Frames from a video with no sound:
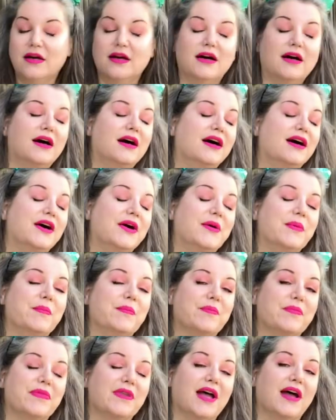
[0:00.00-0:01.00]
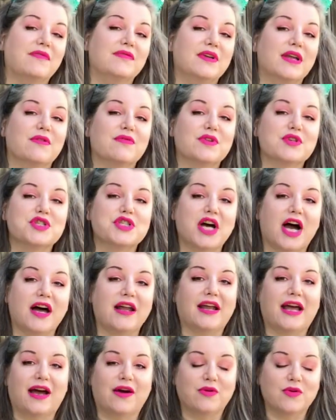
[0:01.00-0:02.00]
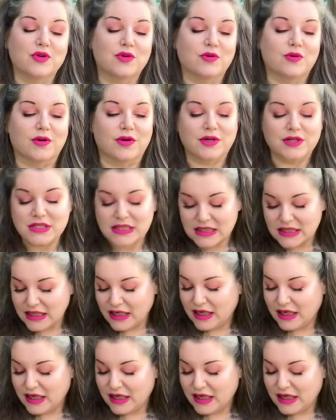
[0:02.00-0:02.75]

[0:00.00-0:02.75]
Um, I've never shot outdoors